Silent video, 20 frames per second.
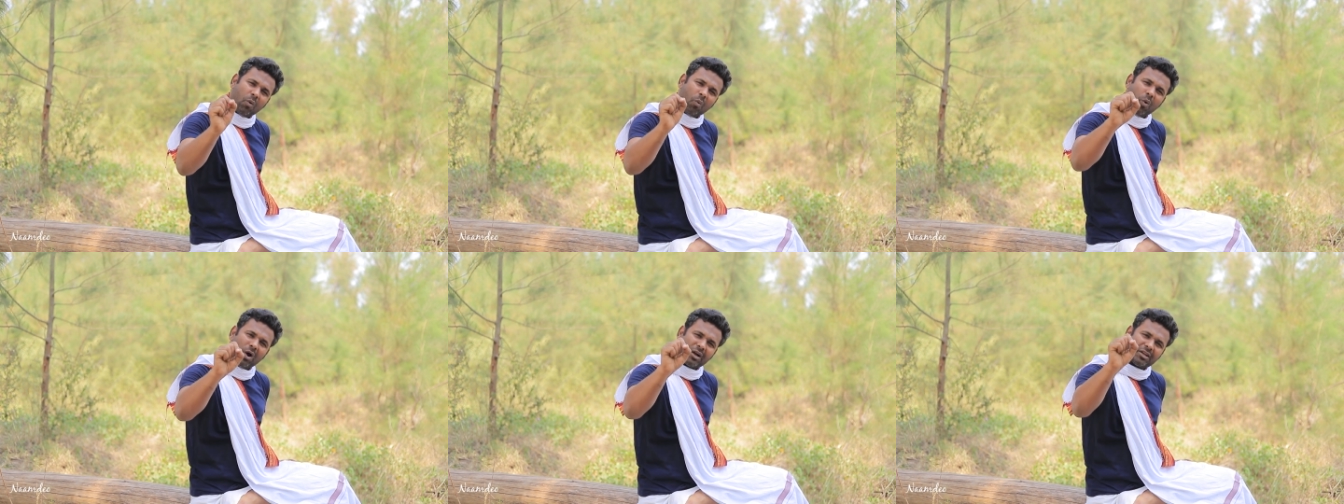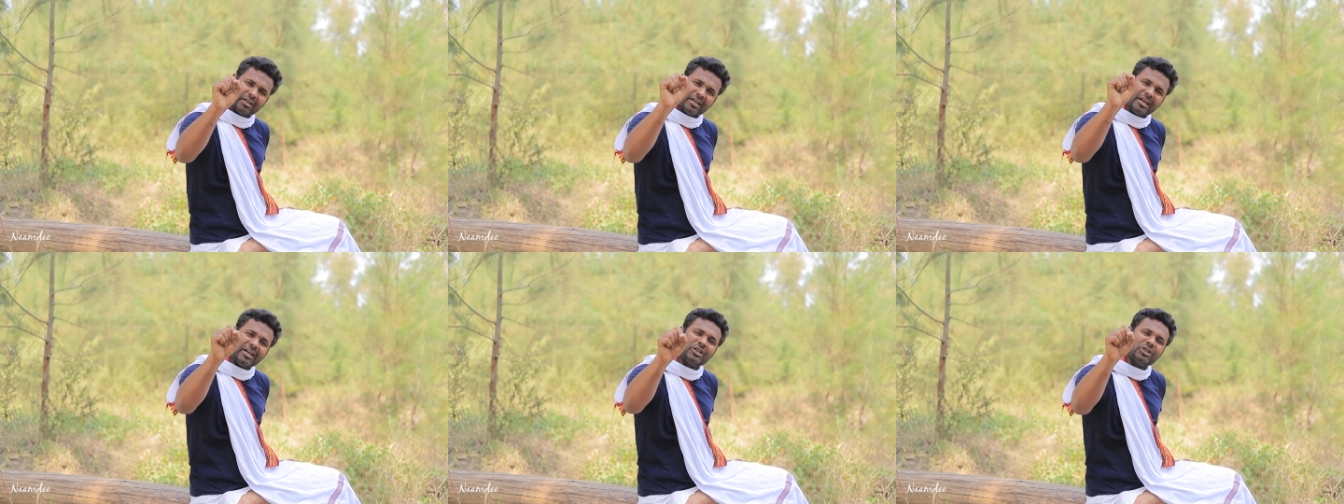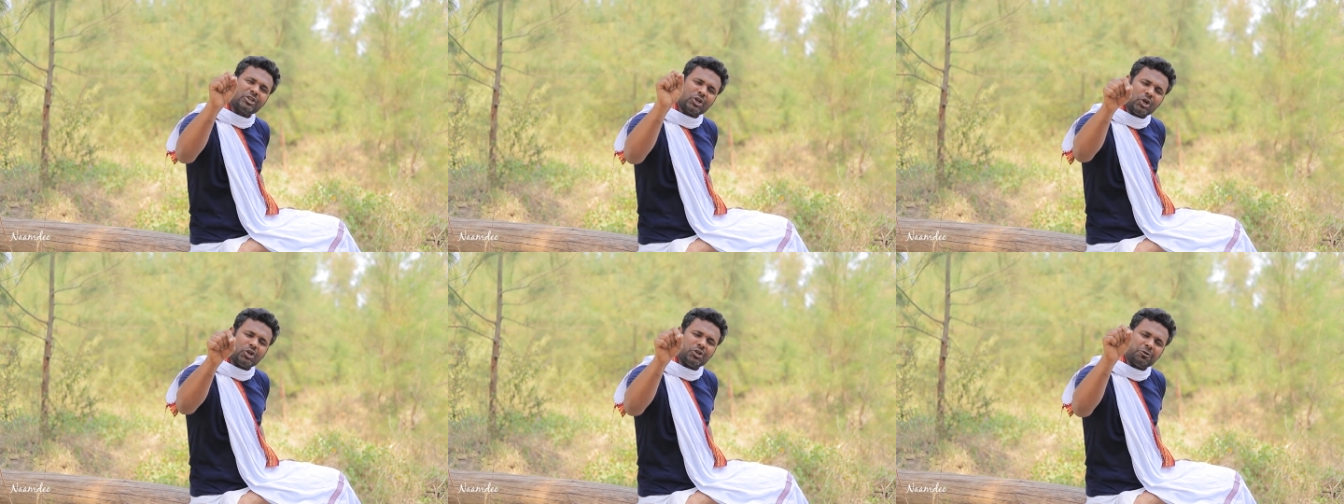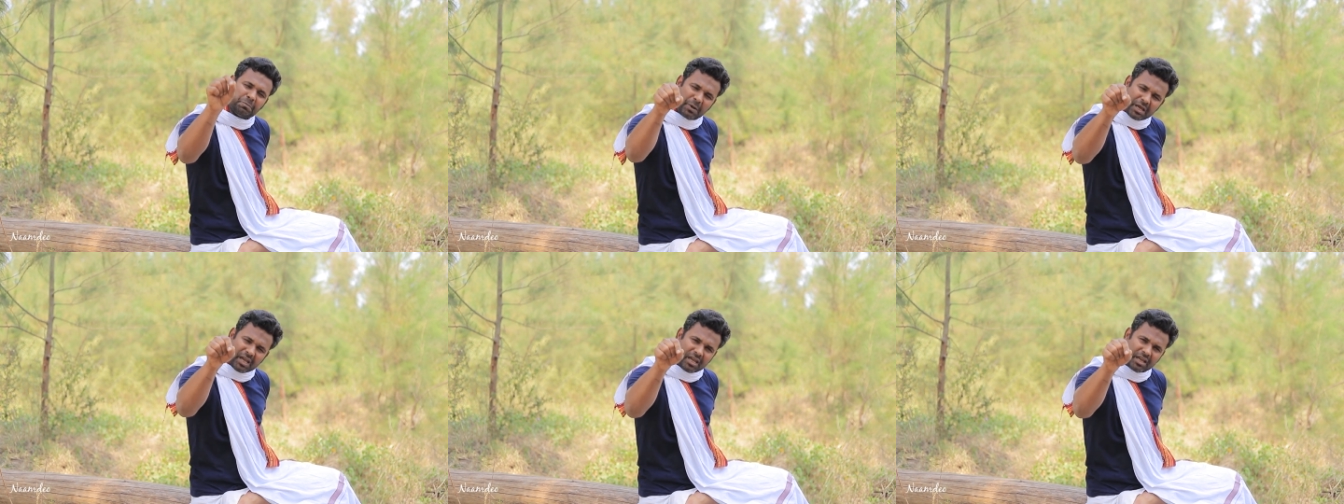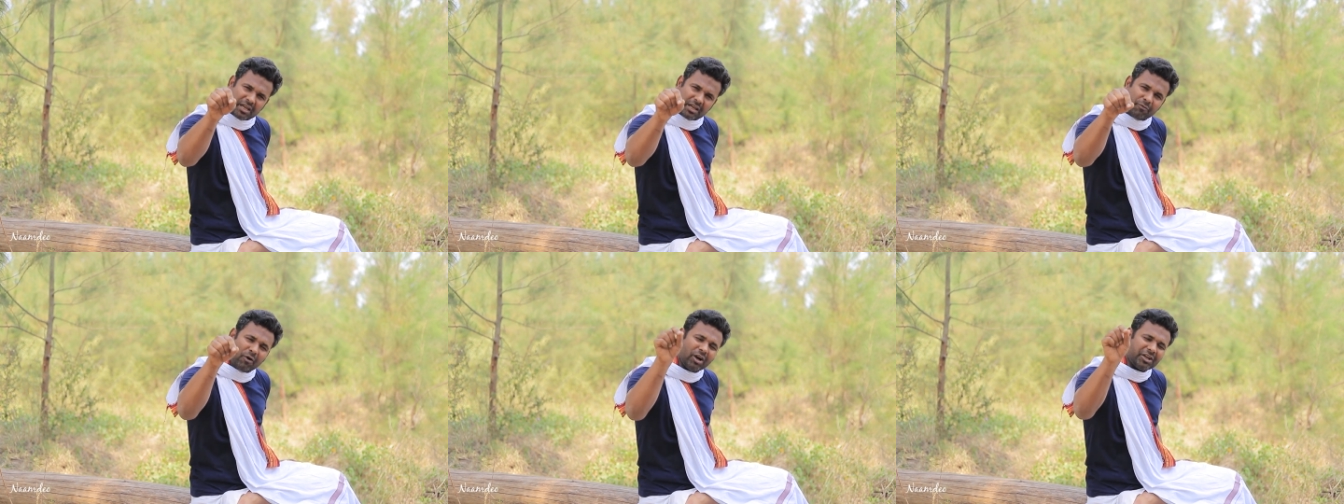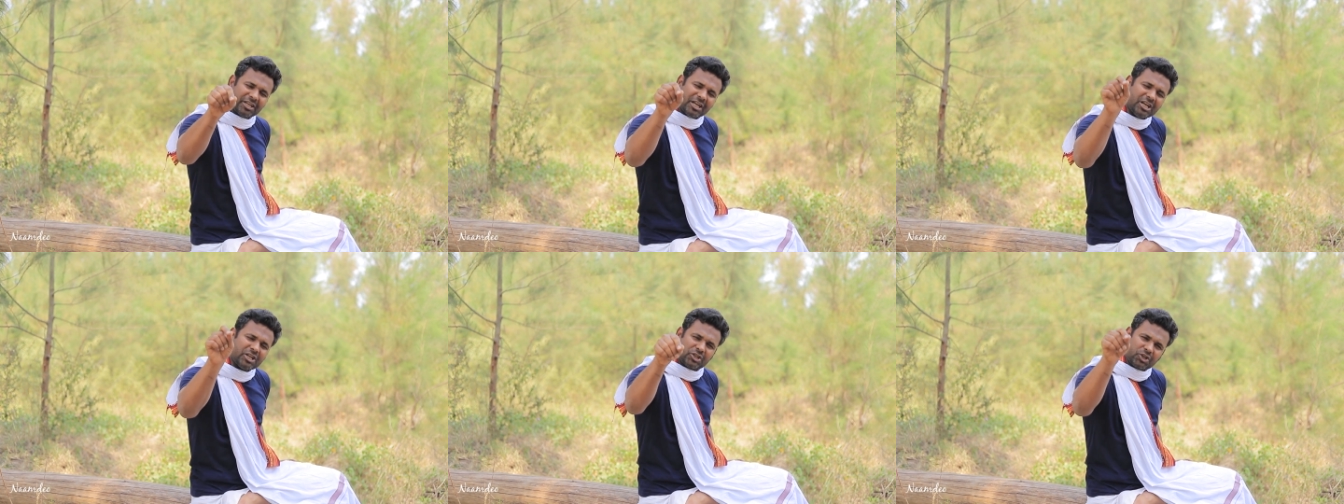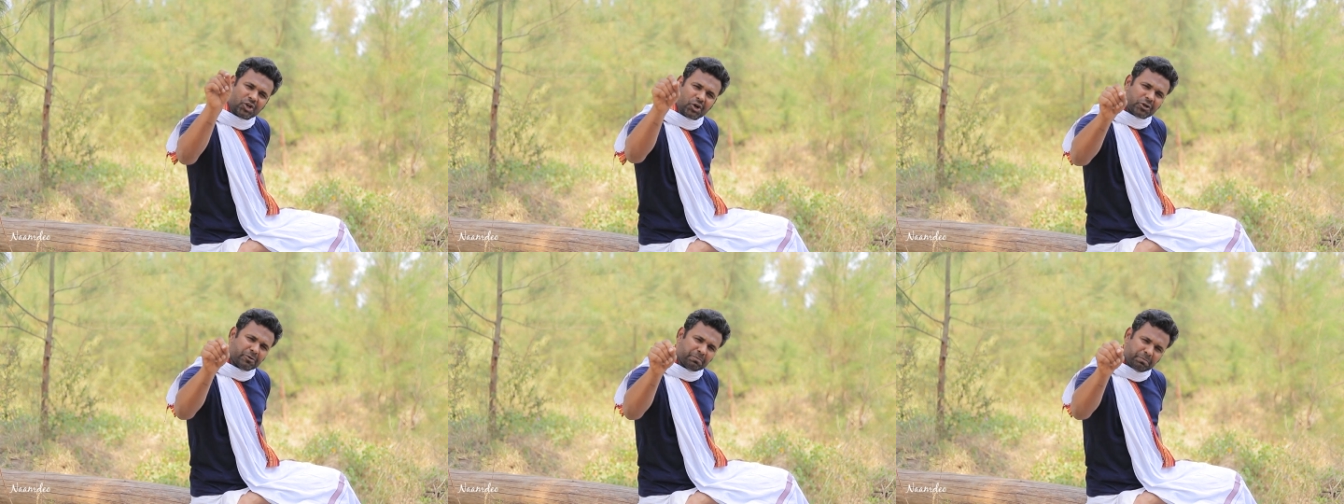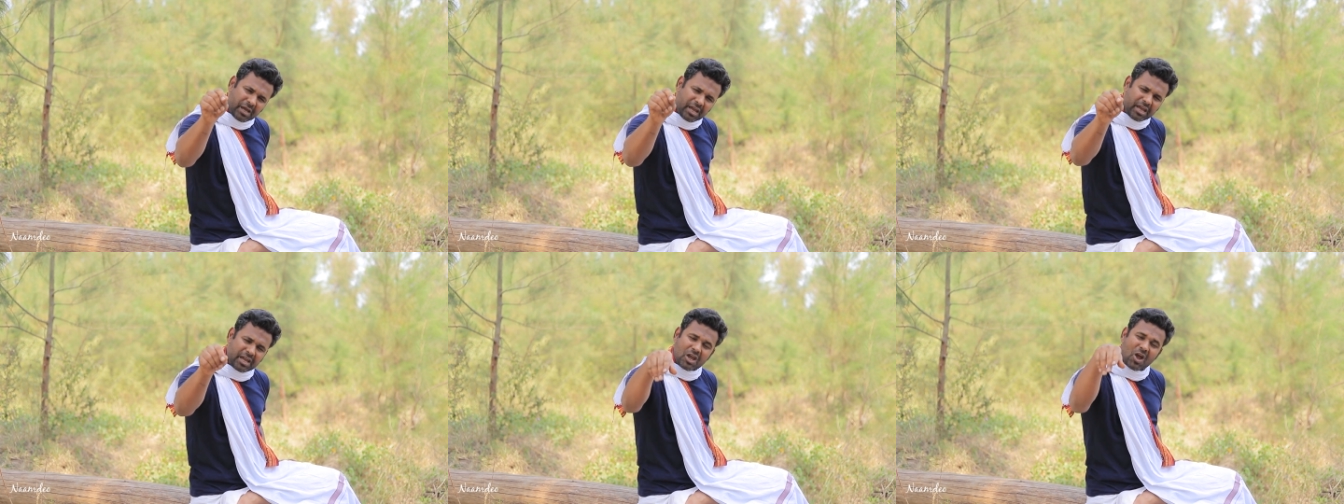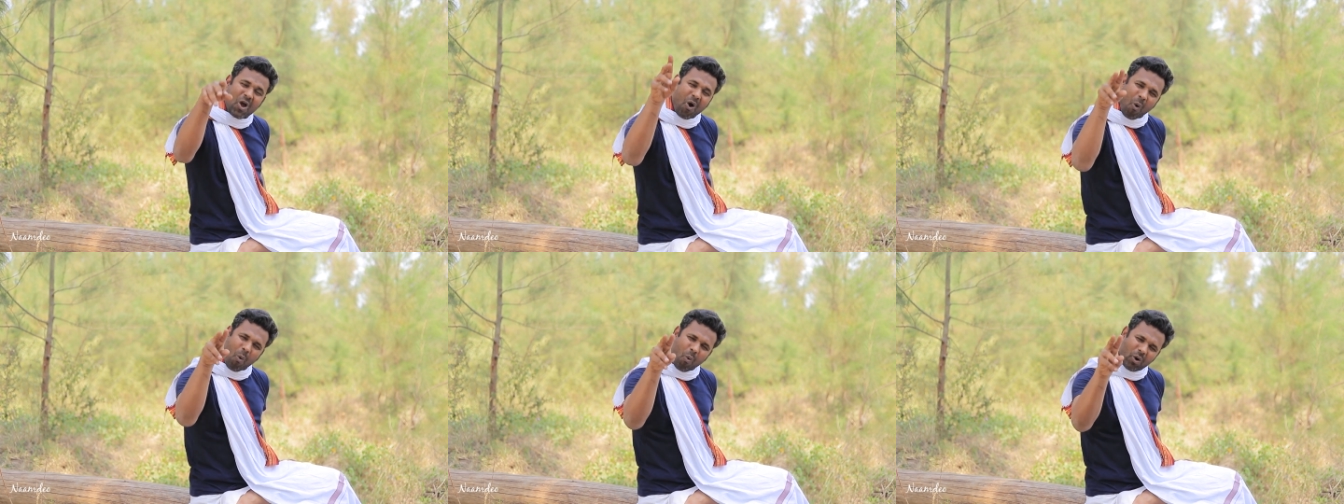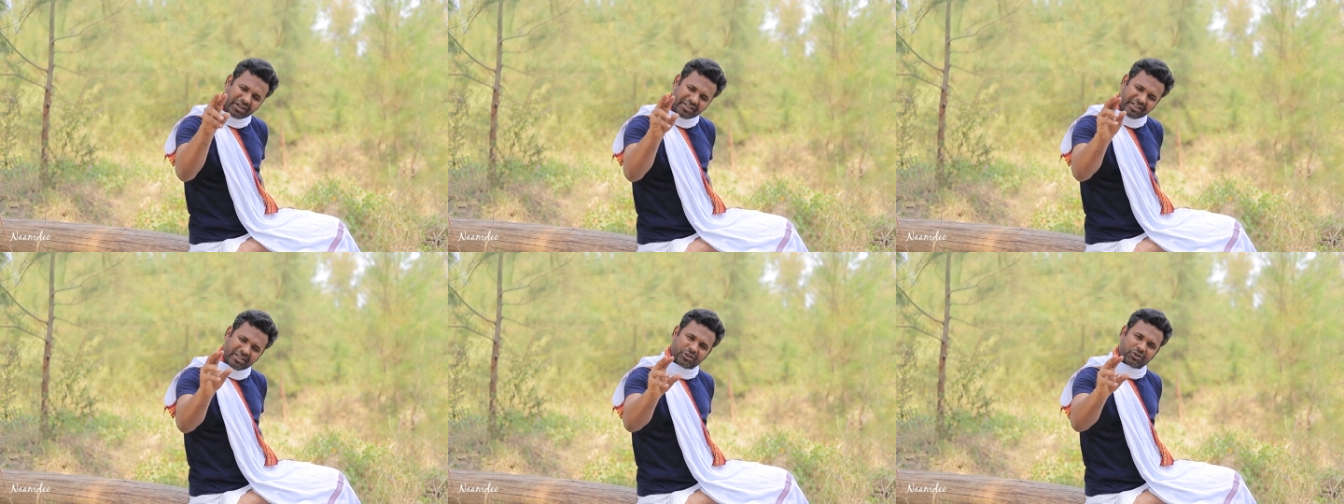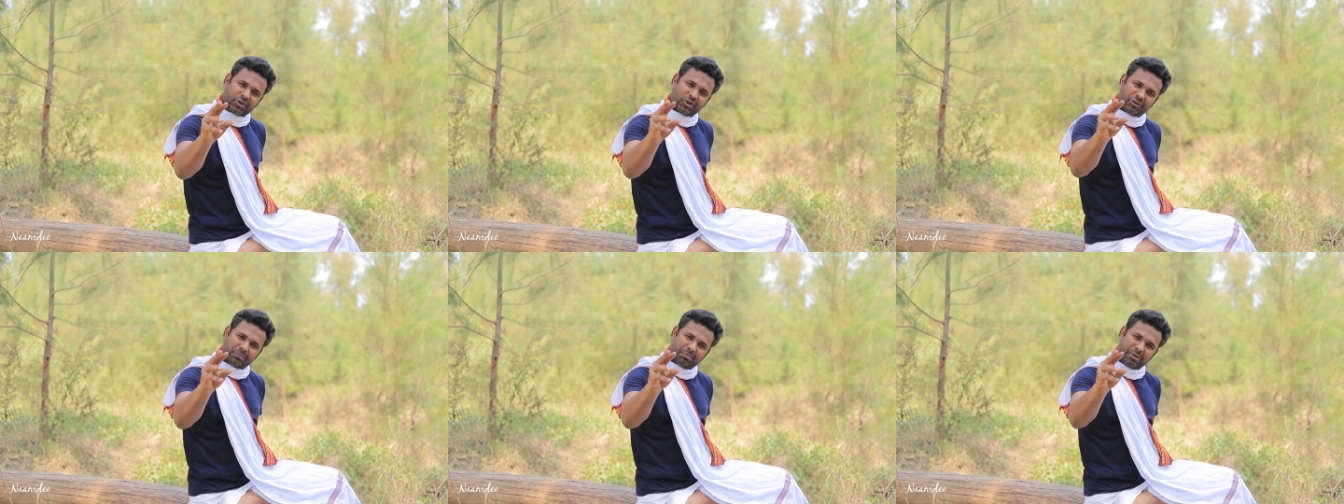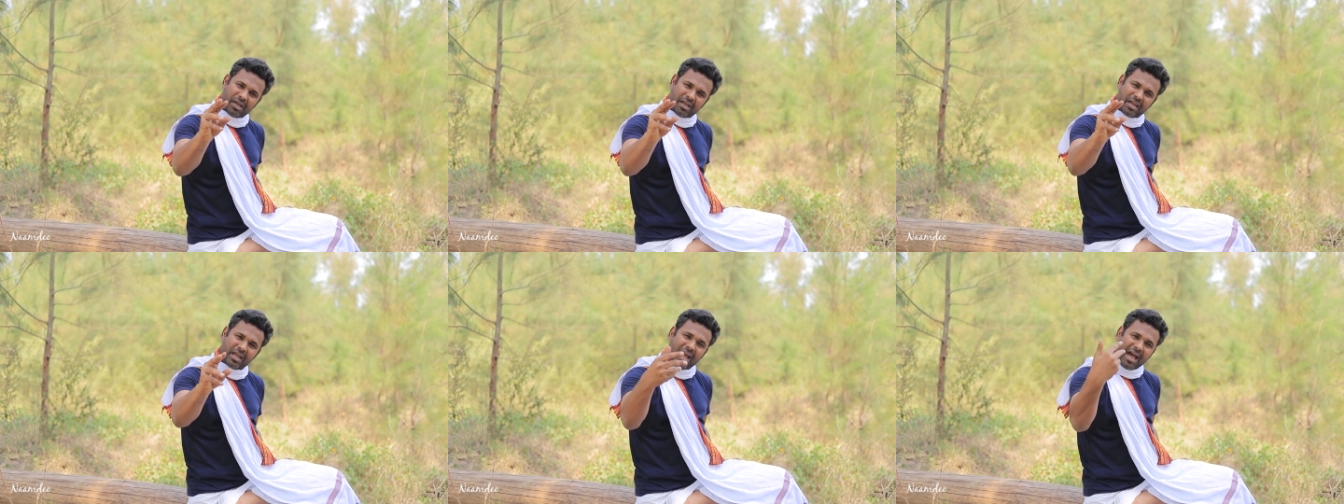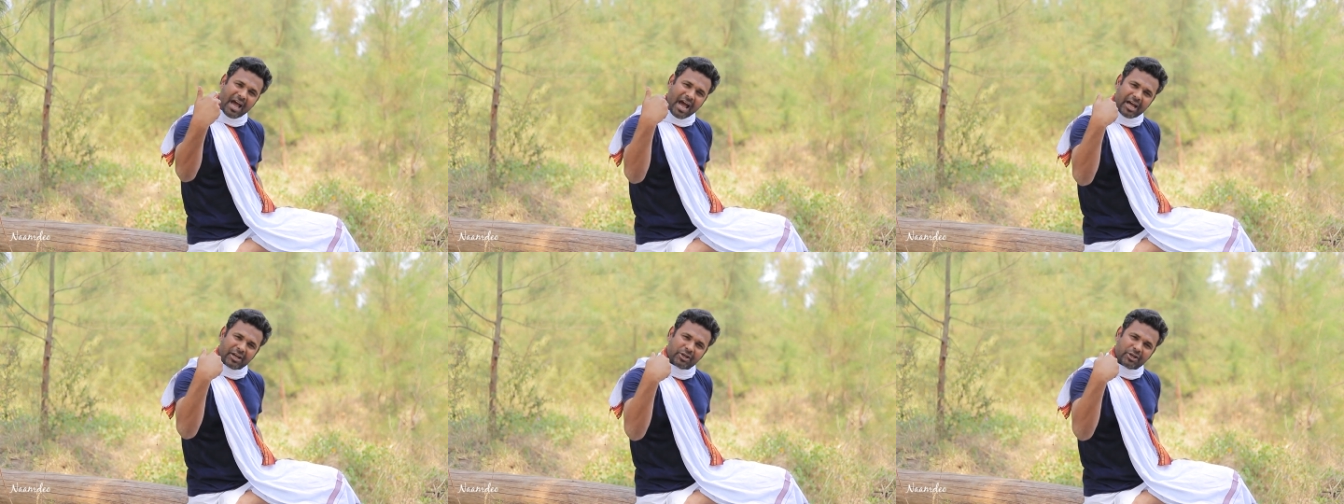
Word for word: what it could be, what it could be, what it could be,